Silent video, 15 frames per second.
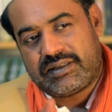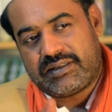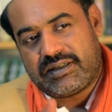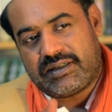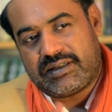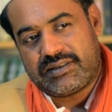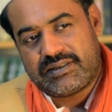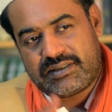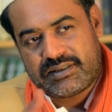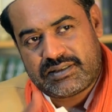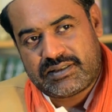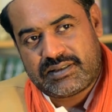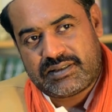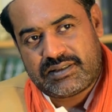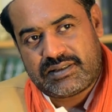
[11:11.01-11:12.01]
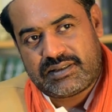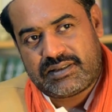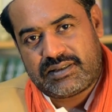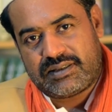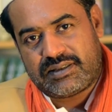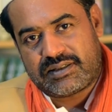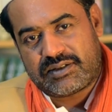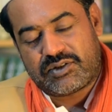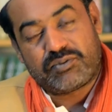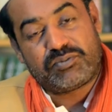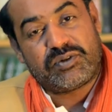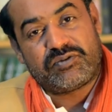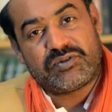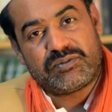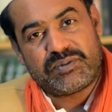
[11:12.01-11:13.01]
The other group
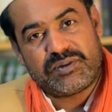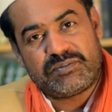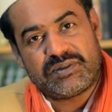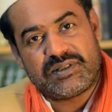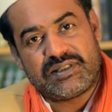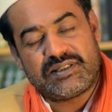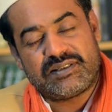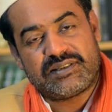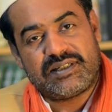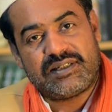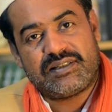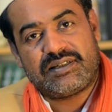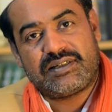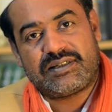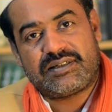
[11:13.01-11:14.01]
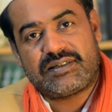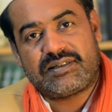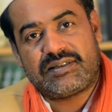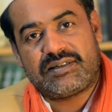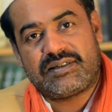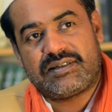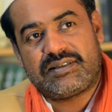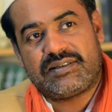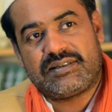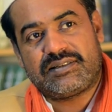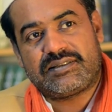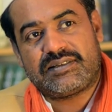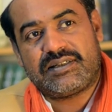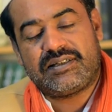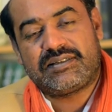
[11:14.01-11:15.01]
of the people, they say that
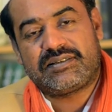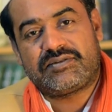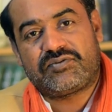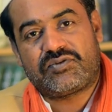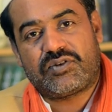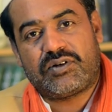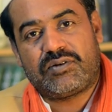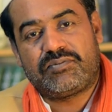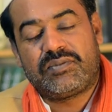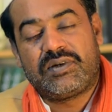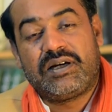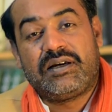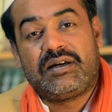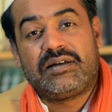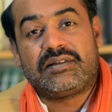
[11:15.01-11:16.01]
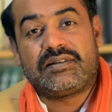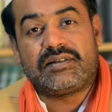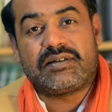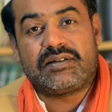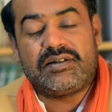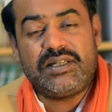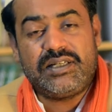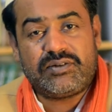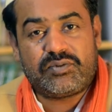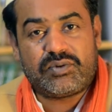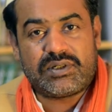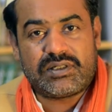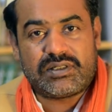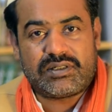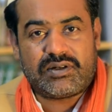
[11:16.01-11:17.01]
this is from the Greek
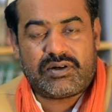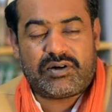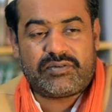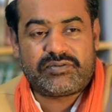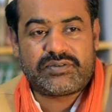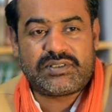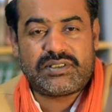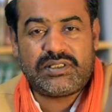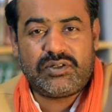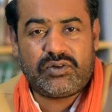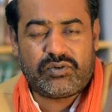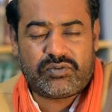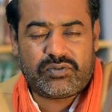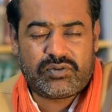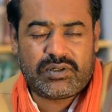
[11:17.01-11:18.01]
word of Siyuf,